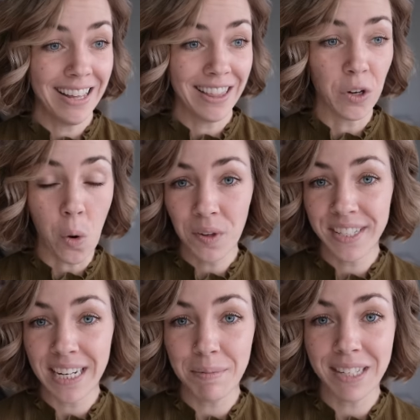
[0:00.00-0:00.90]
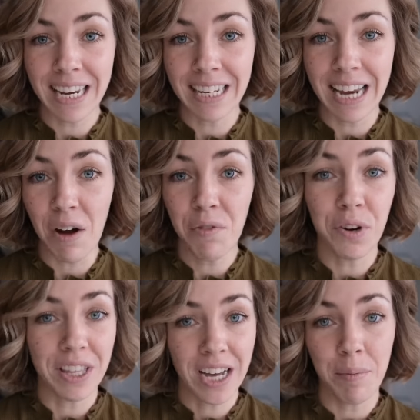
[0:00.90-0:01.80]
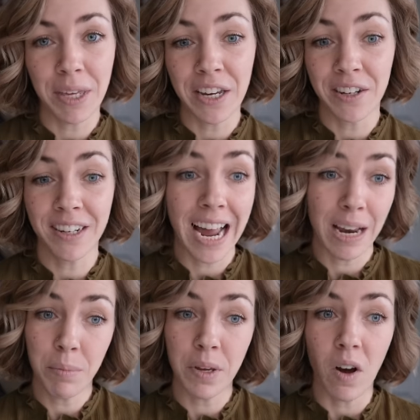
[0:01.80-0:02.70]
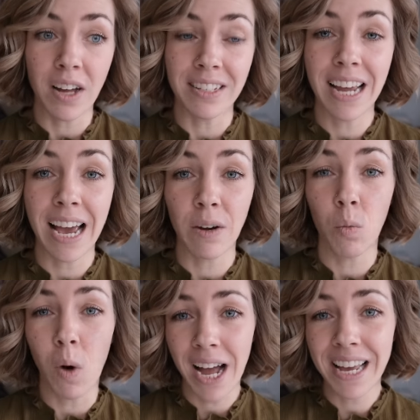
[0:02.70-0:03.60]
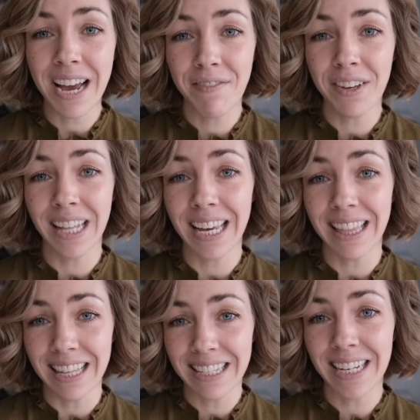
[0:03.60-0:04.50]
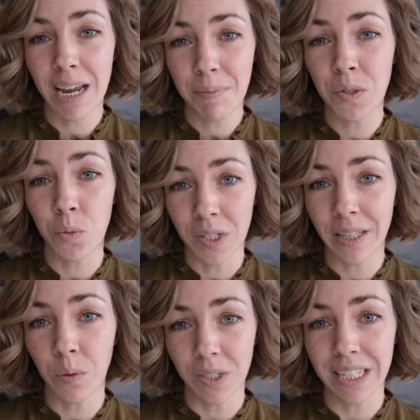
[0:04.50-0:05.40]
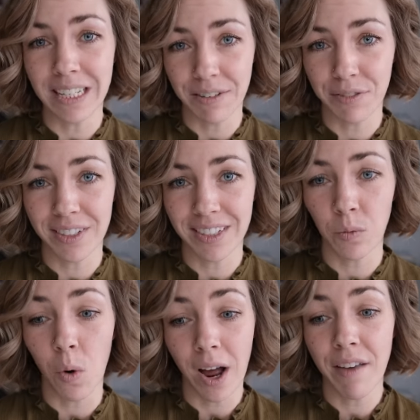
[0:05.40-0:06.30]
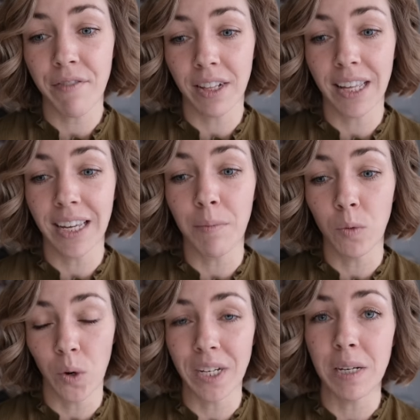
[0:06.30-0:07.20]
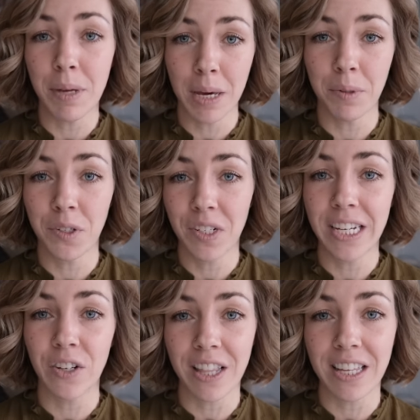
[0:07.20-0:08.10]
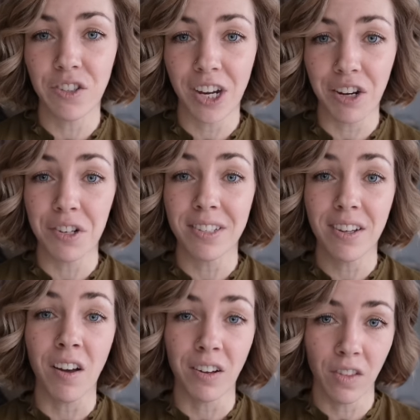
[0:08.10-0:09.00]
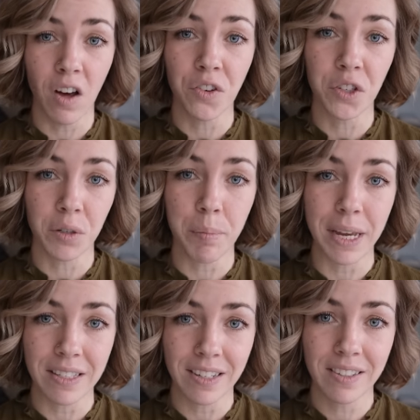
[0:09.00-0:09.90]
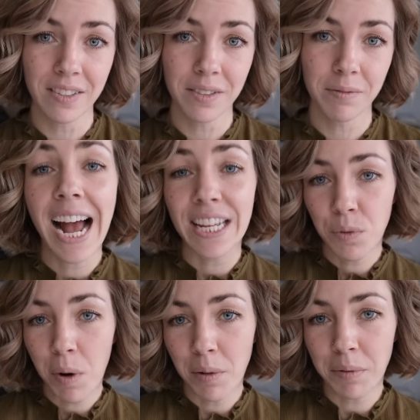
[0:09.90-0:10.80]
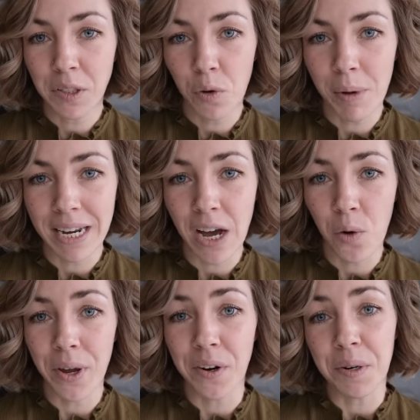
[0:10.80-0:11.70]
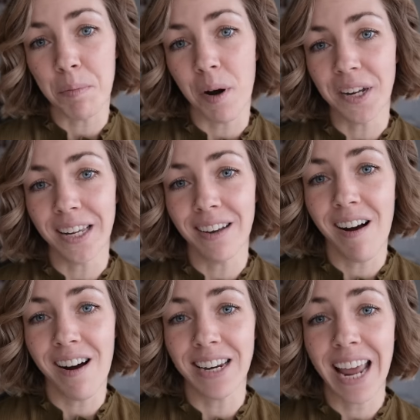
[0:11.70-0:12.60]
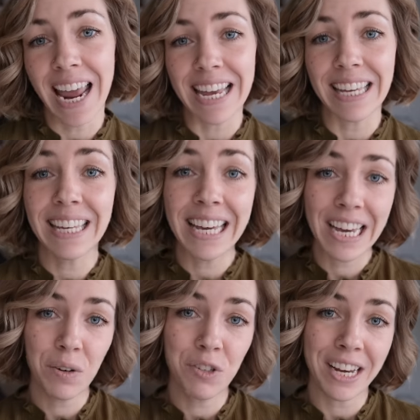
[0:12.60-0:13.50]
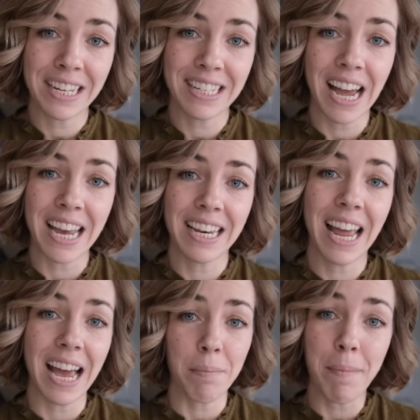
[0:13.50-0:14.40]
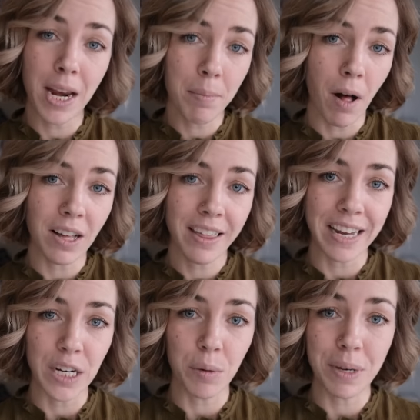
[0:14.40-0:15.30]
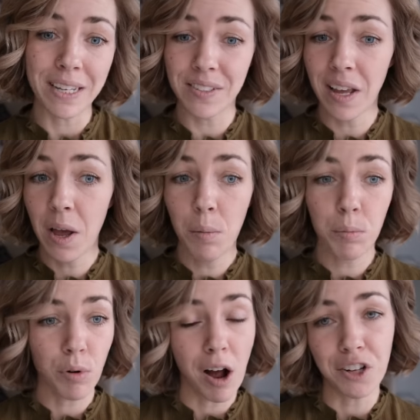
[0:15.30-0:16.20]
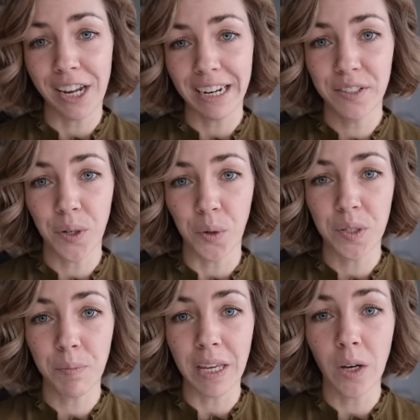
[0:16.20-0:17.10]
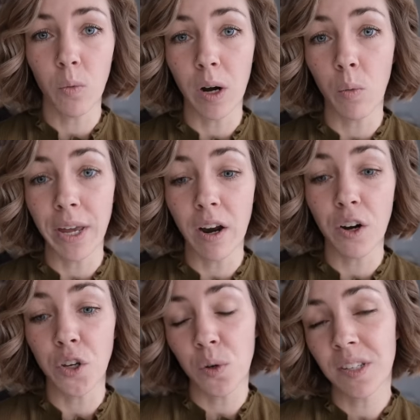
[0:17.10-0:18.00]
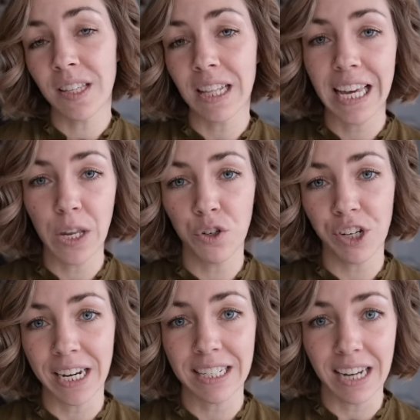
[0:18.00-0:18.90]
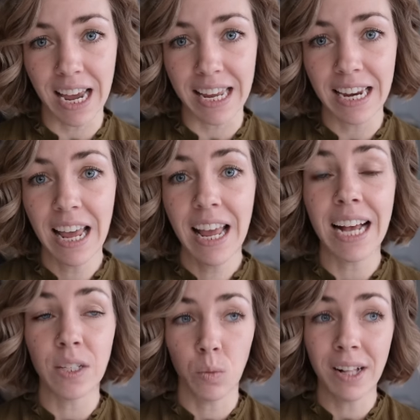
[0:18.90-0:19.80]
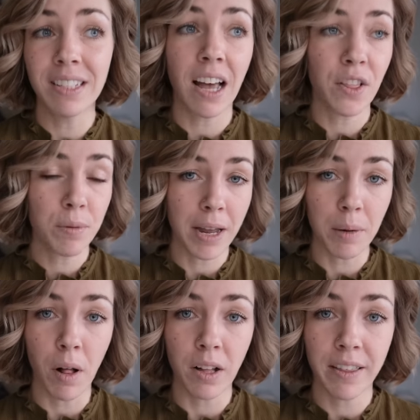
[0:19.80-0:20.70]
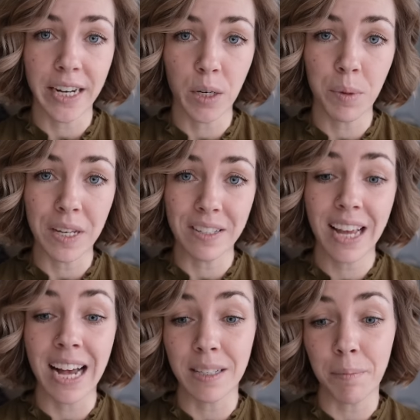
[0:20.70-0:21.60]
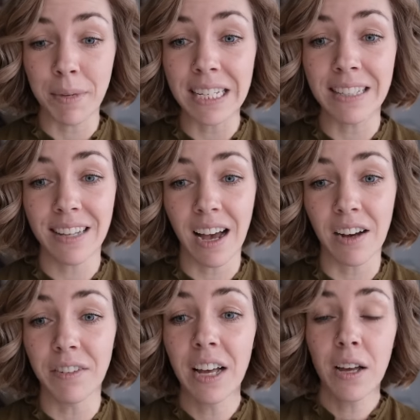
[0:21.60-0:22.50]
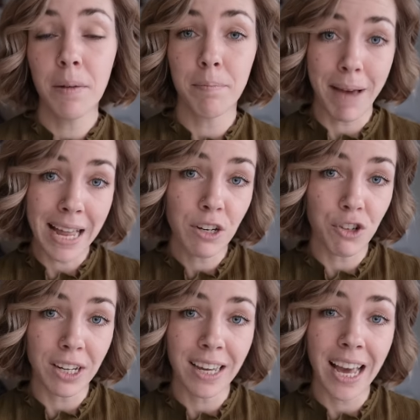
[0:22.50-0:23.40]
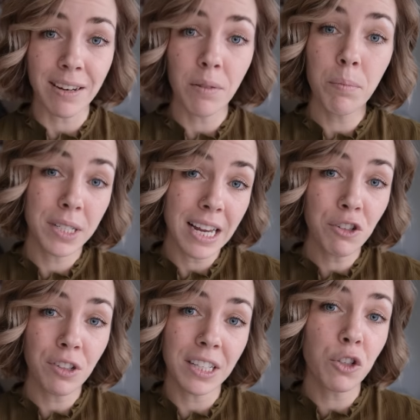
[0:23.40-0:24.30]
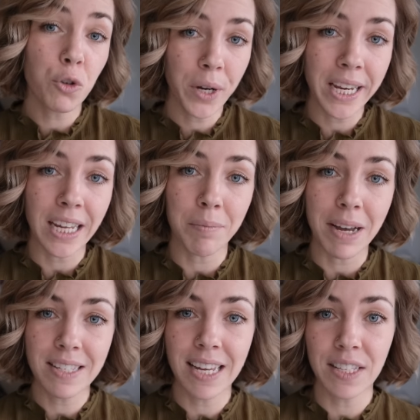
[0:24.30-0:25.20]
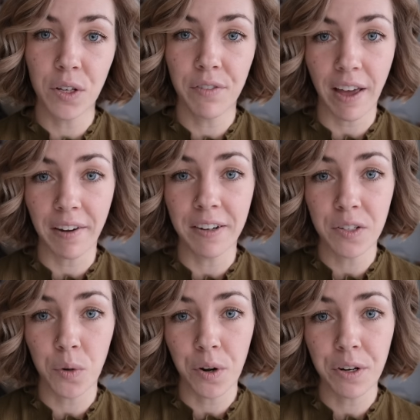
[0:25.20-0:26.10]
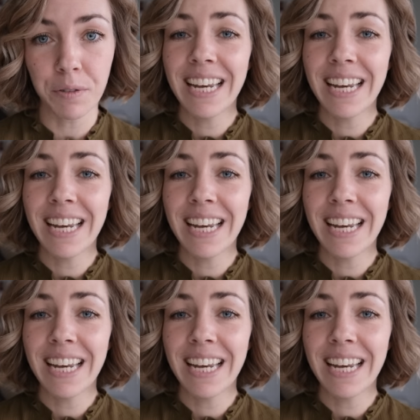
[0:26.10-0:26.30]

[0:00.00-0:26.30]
the goals that I'm setting now for the coming year and beyond, and why I feel like this time is really, really different, and why I feel like I'm going to be able to adhere to these changes on a long term basis. As you probably know by now, we are embarking on a ketogenic diet and metabolic therapies project, so to speak, where we are using the ketogenic diet as well as other metabolic therapies as a means of managing and potentially treating my schizoaffective disorder.